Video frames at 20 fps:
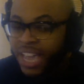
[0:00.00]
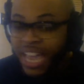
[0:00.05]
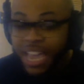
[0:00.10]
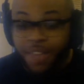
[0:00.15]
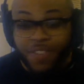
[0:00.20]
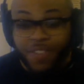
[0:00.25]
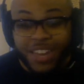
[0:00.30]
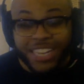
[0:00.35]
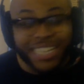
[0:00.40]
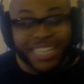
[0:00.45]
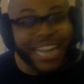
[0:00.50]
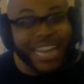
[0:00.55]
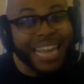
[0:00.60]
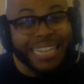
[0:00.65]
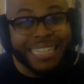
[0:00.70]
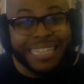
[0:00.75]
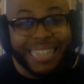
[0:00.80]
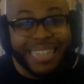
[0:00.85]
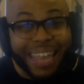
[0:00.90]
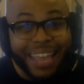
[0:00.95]
Even
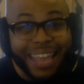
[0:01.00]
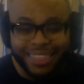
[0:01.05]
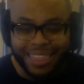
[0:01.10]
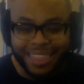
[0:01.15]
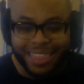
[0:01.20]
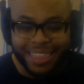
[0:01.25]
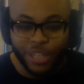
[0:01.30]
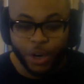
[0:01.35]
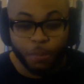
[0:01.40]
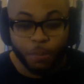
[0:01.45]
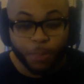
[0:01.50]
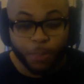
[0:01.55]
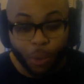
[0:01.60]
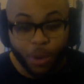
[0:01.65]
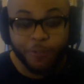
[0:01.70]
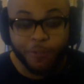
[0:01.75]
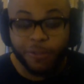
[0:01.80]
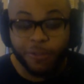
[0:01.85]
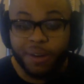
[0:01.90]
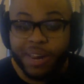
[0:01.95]
JC thinks her
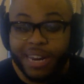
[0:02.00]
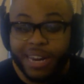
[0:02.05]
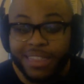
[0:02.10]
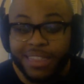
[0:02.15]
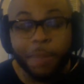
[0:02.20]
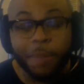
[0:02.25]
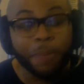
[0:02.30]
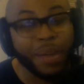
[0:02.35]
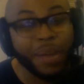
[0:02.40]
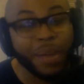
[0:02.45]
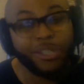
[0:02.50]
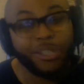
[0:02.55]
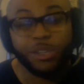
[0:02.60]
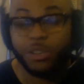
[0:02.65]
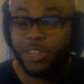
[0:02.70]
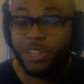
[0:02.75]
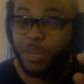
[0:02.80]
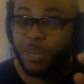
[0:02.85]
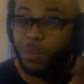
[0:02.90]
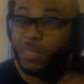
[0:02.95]
boyfriend in the
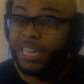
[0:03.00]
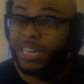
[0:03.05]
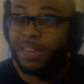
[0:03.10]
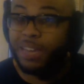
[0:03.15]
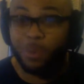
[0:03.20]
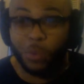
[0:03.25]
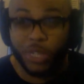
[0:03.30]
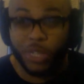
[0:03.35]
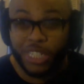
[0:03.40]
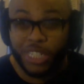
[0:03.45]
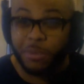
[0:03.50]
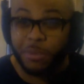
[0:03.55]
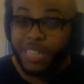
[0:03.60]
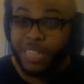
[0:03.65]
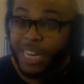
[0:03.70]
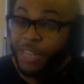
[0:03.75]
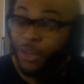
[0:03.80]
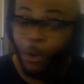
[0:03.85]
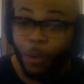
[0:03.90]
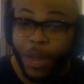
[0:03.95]
picture she was given when she was
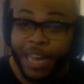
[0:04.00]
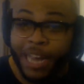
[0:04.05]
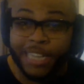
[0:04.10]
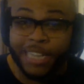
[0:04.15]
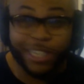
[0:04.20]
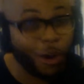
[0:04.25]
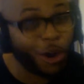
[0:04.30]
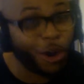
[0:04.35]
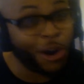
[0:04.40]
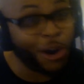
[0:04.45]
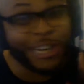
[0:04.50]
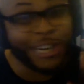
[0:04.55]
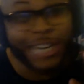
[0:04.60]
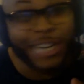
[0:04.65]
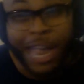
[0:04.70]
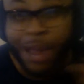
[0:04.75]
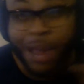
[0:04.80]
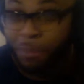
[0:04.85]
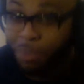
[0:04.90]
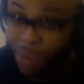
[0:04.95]
HOH are her
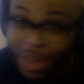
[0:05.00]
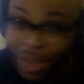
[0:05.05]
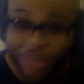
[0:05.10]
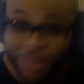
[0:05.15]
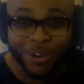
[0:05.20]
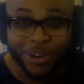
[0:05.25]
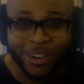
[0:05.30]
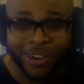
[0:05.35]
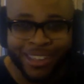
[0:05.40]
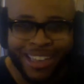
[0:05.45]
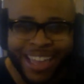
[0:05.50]
damn brother.